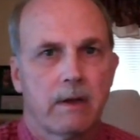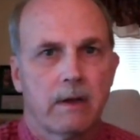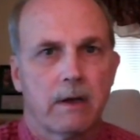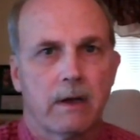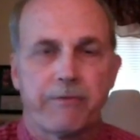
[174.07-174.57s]

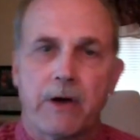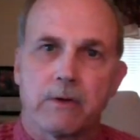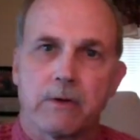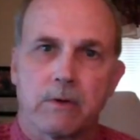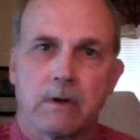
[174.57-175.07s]
I found
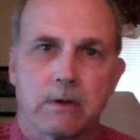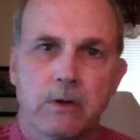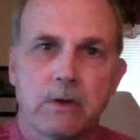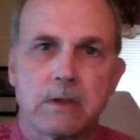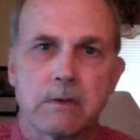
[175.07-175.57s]
a
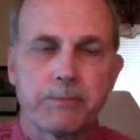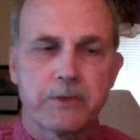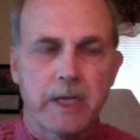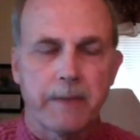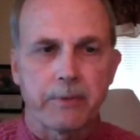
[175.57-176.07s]
good
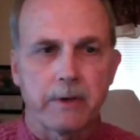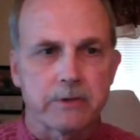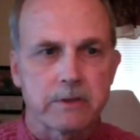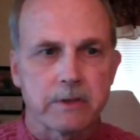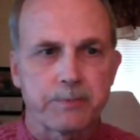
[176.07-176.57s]
tip. I was
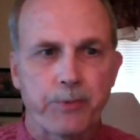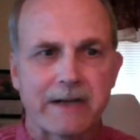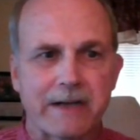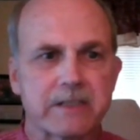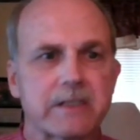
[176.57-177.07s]
just
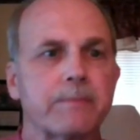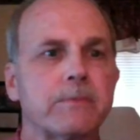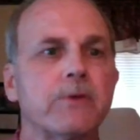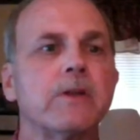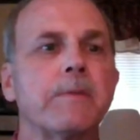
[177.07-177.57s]
practicing
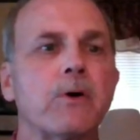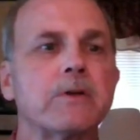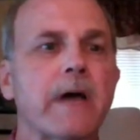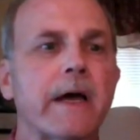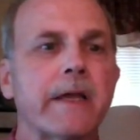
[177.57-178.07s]
doing the bow
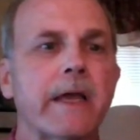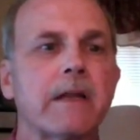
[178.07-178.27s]
tie again.